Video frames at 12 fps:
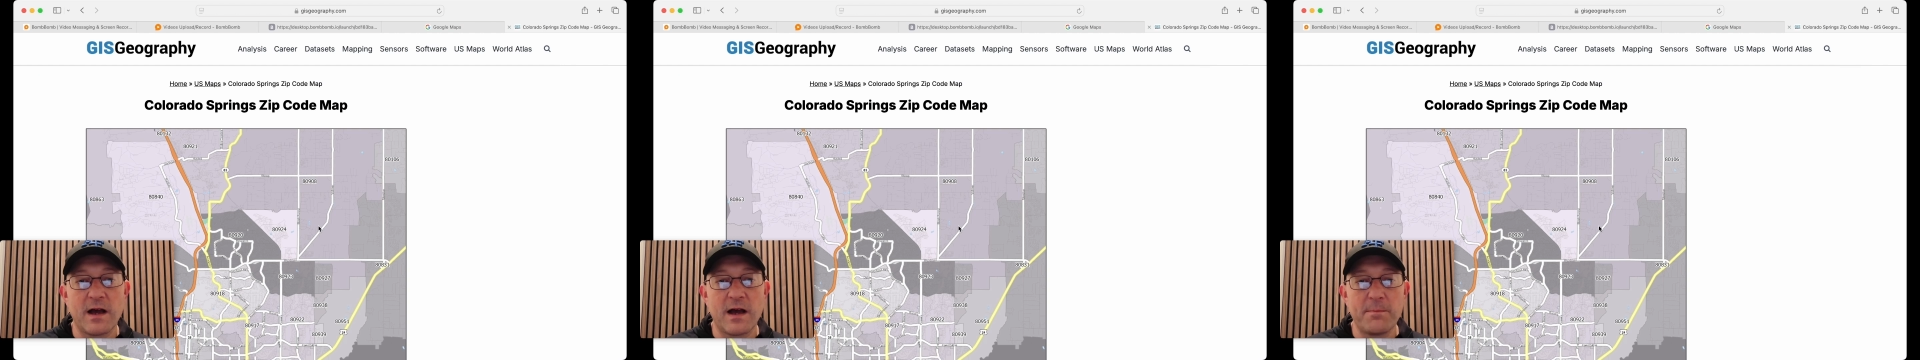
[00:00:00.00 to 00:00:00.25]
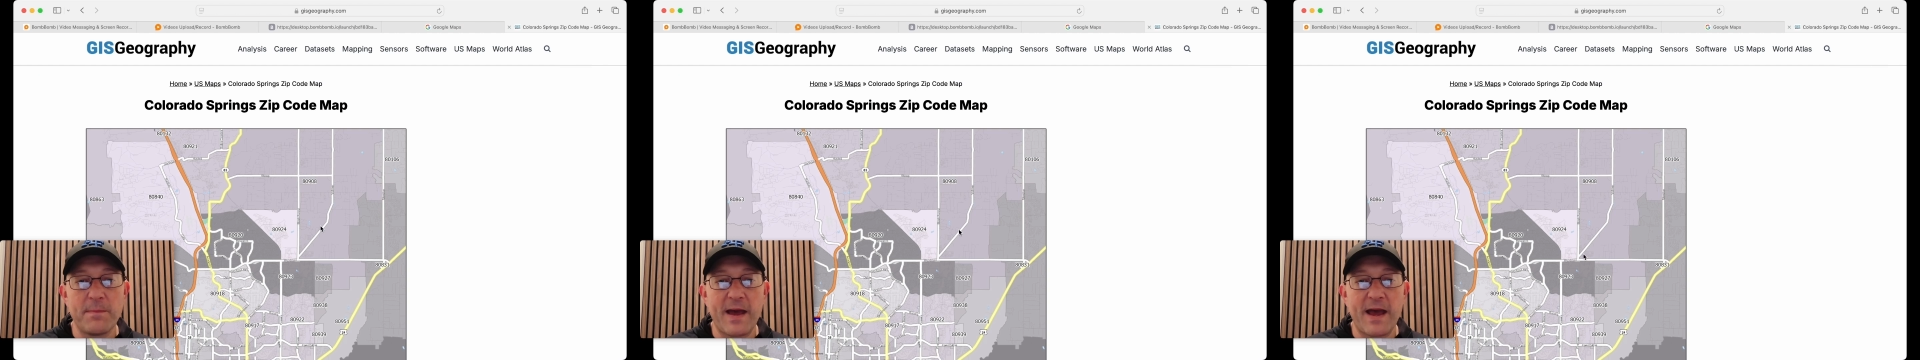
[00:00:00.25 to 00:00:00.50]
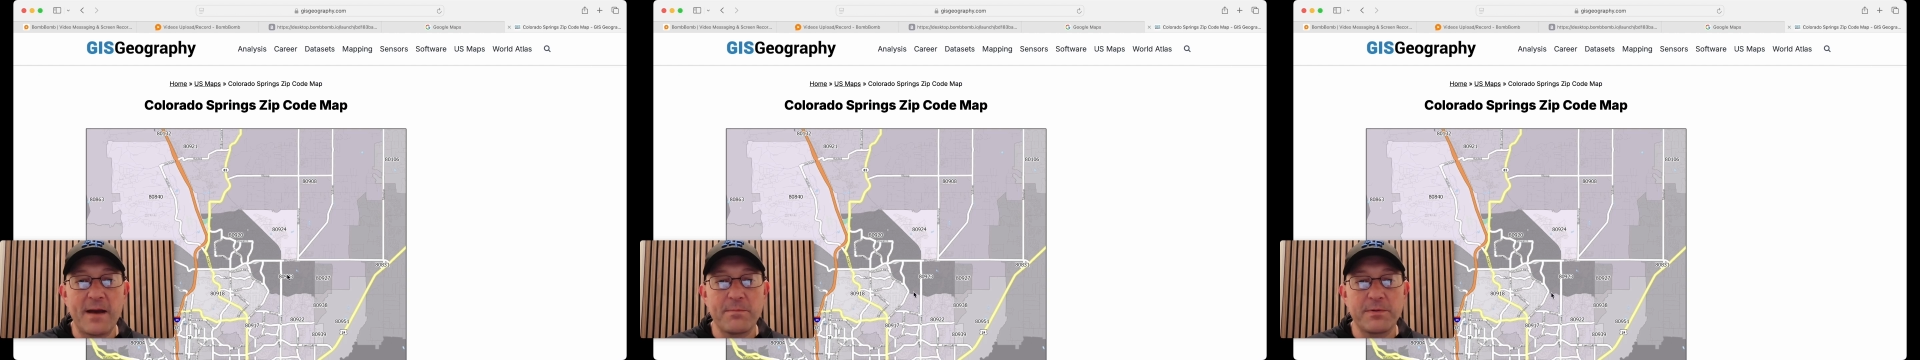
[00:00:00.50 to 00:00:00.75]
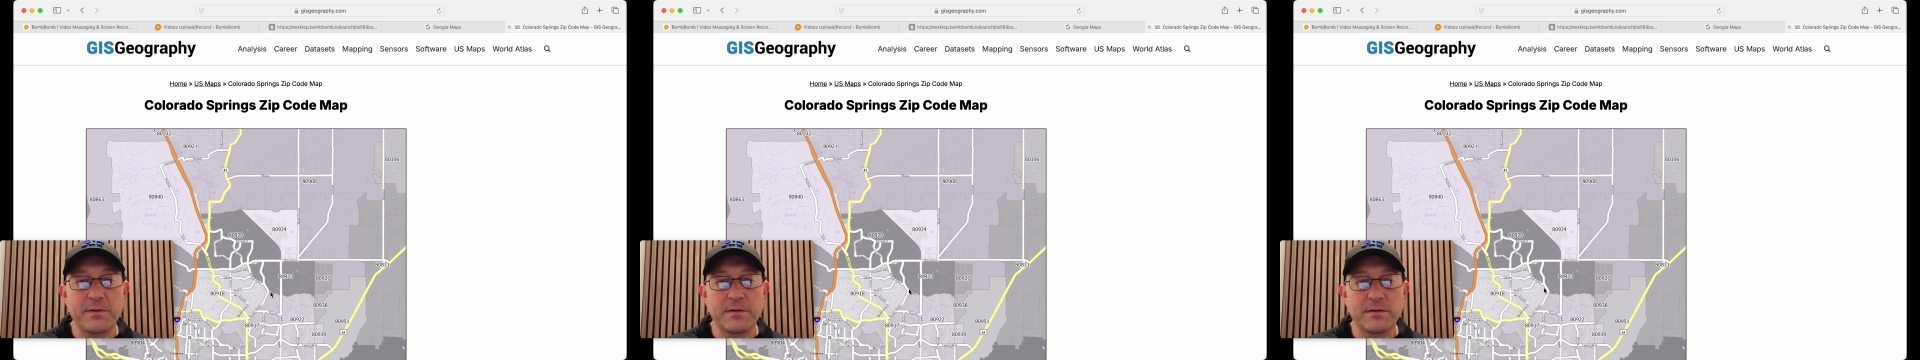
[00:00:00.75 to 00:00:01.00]
a
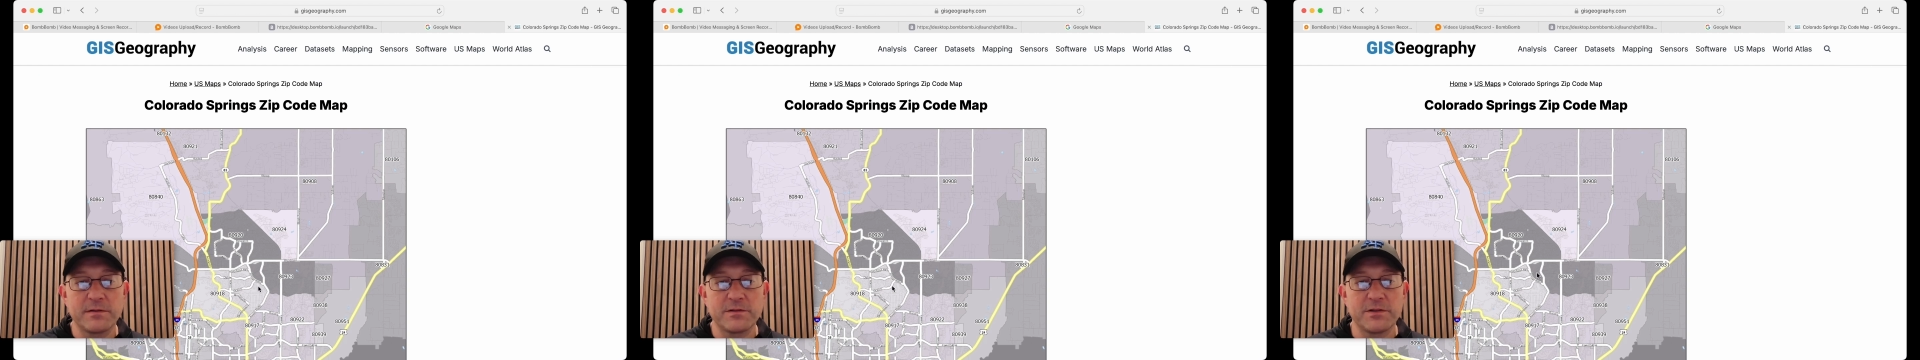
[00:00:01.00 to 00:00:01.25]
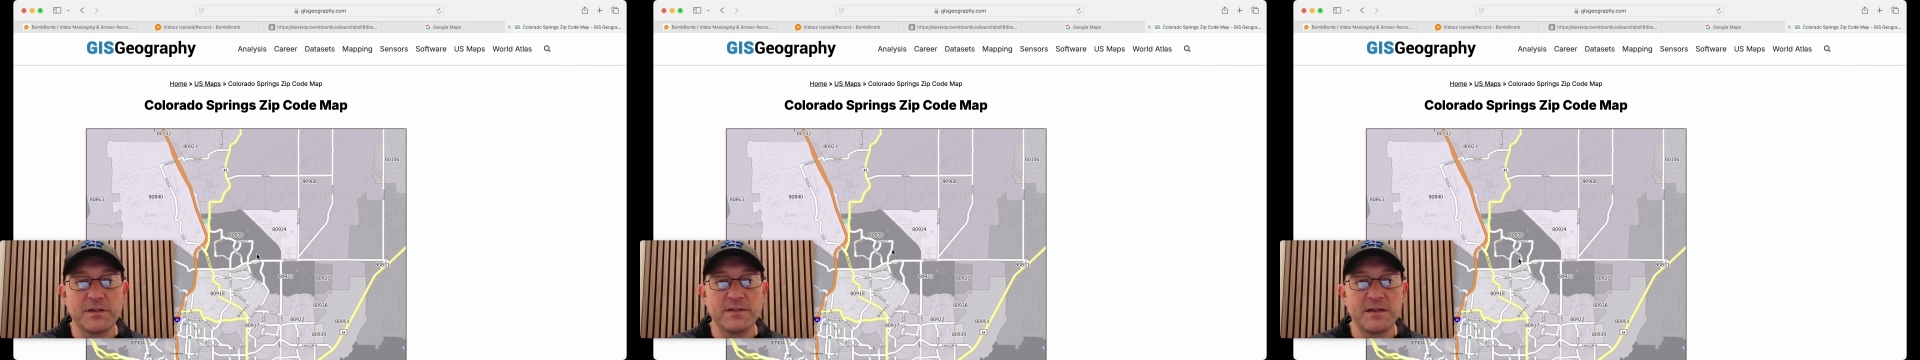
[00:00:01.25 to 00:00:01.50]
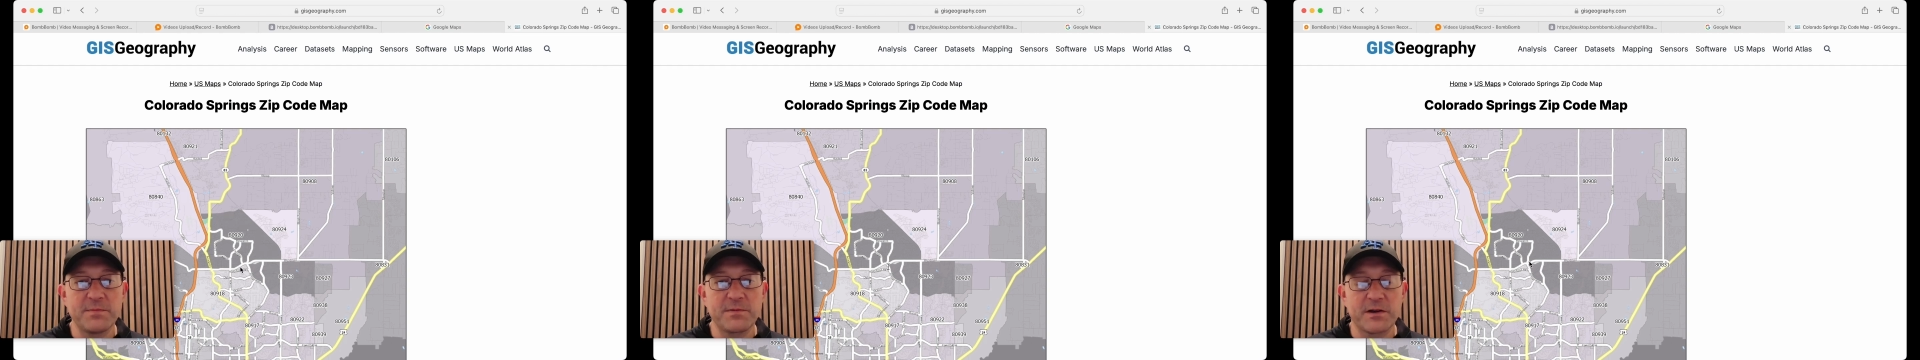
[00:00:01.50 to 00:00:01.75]
map to the zip